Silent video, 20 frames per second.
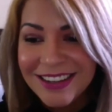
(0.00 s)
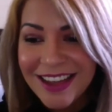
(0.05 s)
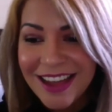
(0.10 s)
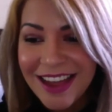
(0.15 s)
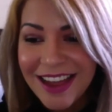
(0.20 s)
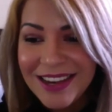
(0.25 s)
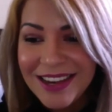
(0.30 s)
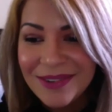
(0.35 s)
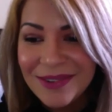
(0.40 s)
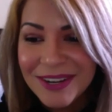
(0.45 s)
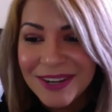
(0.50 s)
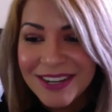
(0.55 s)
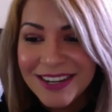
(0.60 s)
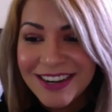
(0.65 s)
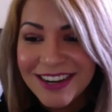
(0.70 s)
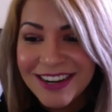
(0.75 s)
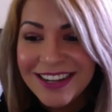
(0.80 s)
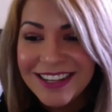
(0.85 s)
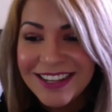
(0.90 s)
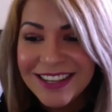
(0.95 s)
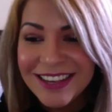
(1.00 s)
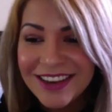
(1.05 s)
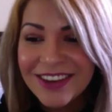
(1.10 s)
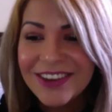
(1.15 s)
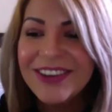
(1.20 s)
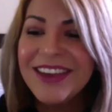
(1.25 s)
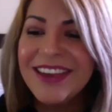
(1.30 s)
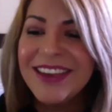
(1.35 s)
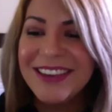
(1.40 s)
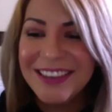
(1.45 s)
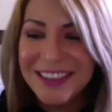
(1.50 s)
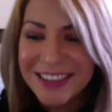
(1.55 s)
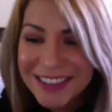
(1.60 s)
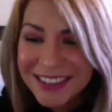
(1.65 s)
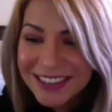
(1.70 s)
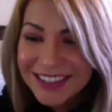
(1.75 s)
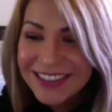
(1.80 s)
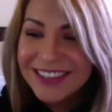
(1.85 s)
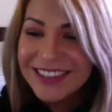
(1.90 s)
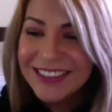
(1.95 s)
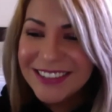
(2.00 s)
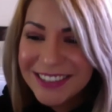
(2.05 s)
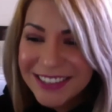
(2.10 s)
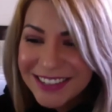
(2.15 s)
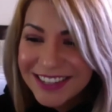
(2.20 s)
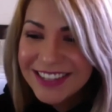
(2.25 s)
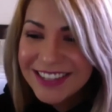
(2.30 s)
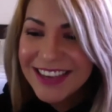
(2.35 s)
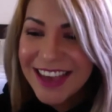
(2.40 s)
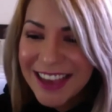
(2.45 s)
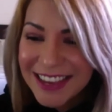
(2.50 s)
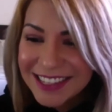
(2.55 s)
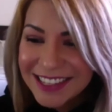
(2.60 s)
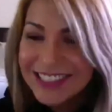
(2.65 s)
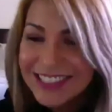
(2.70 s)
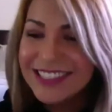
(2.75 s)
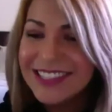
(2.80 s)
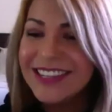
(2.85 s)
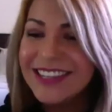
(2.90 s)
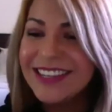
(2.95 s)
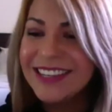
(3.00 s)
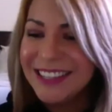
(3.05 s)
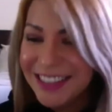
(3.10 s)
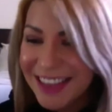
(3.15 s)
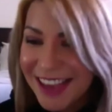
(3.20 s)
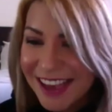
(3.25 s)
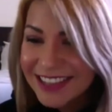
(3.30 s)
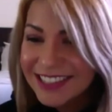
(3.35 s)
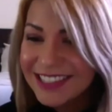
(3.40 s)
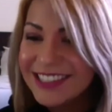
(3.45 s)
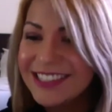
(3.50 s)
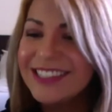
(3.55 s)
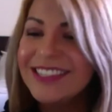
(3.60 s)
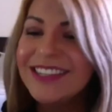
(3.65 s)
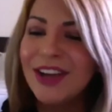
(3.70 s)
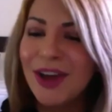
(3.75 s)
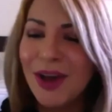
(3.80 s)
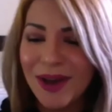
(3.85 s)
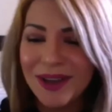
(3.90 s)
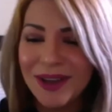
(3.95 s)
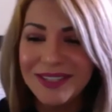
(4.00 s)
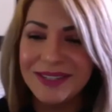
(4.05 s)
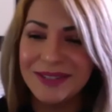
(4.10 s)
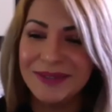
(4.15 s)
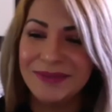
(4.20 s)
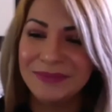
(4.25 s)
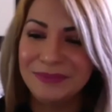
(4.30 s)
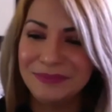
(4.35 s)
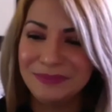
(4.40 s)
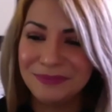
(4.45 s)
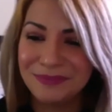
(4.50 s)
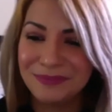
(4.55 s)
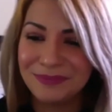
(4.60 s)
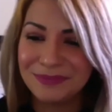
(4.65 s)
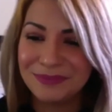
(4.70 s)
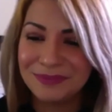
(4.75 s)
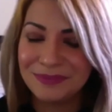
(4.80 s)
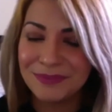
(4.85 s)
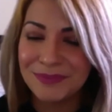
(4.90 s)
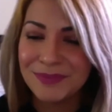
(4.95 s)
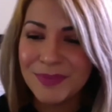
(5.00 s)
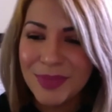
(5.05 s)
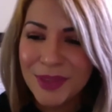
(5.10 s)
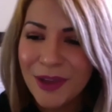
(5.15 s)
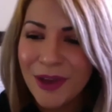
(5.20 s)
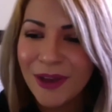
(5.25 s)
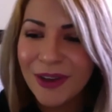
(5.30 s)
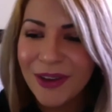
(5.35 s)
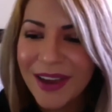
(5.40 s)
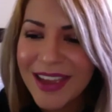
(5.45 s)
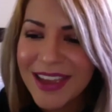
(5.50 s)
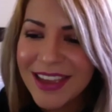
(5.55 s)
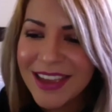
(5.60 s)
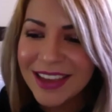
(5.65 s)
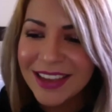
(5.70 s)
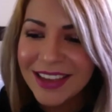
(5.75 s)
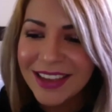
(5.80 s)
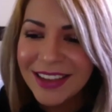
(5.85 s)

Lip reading: Anyone? Okay, good, good. Yes, yes. Awesome. All right.